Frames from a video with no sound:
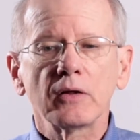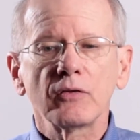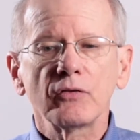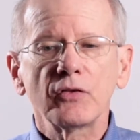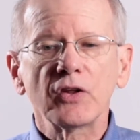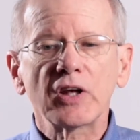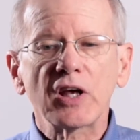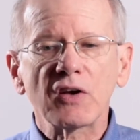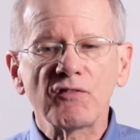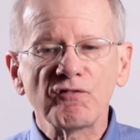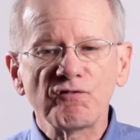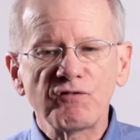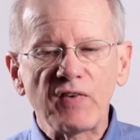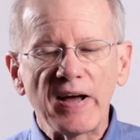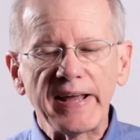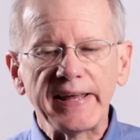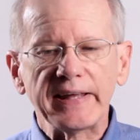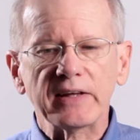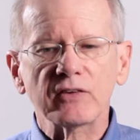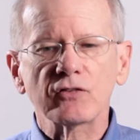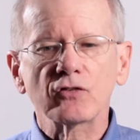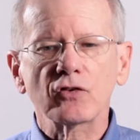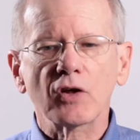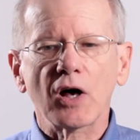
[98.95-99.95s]
the
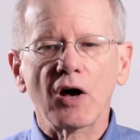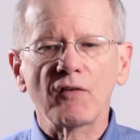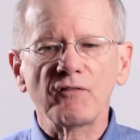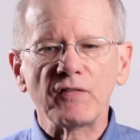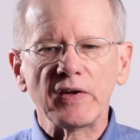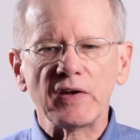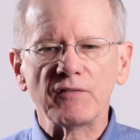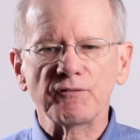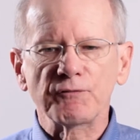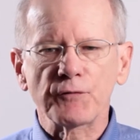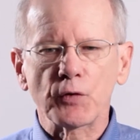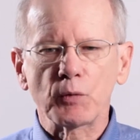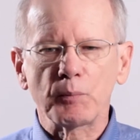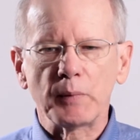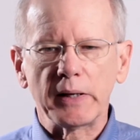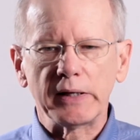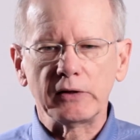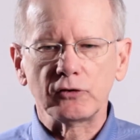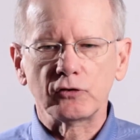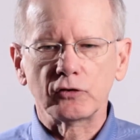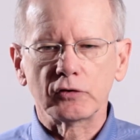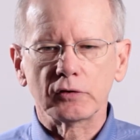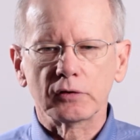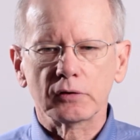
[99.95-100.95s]
conveyance of
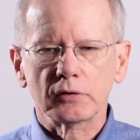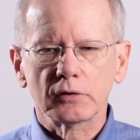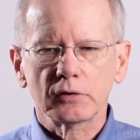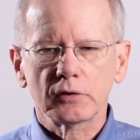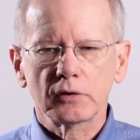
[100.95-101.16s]
information.